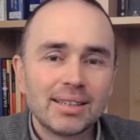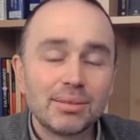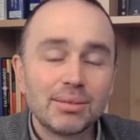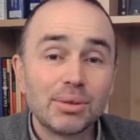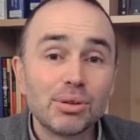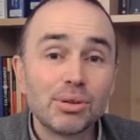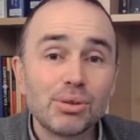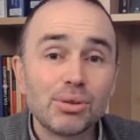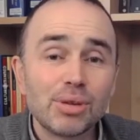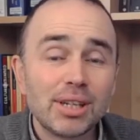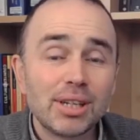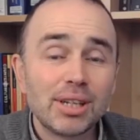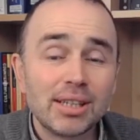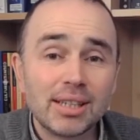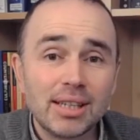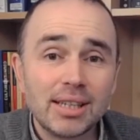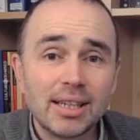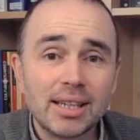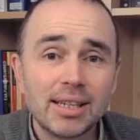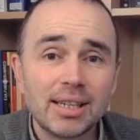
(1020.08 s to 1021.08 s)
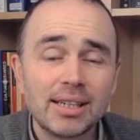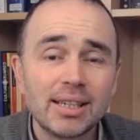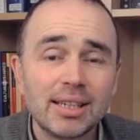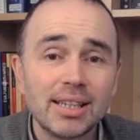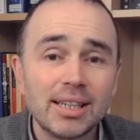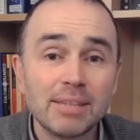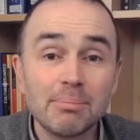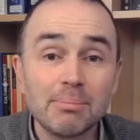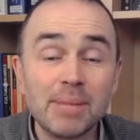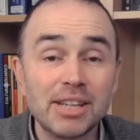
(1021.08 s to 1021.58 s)
We're all in
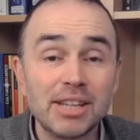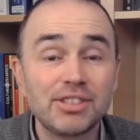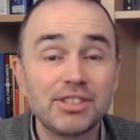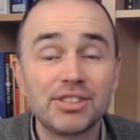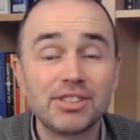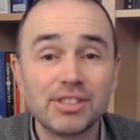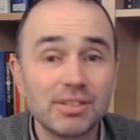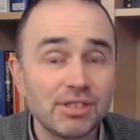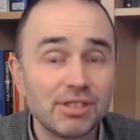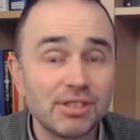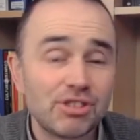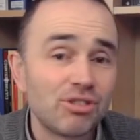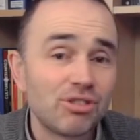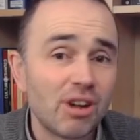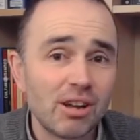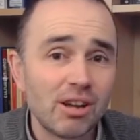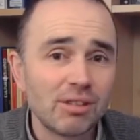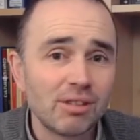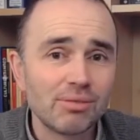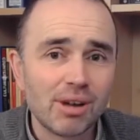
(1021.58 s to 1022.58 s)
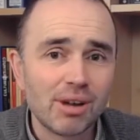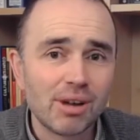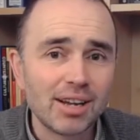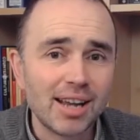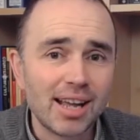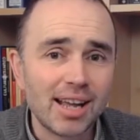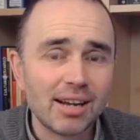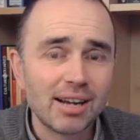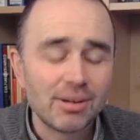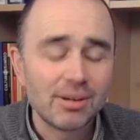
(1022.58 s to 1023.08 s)
the midst of a trial right
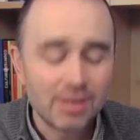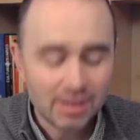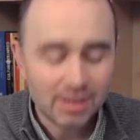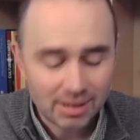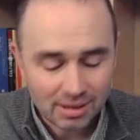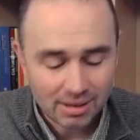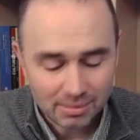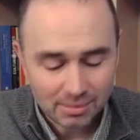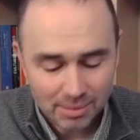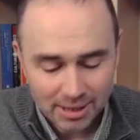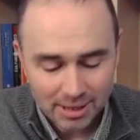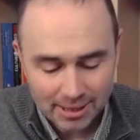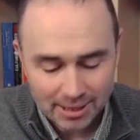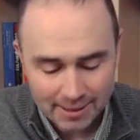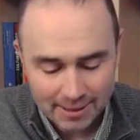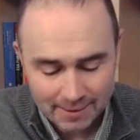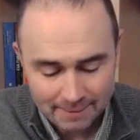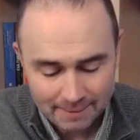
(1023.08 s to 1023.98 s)
now, aren't we?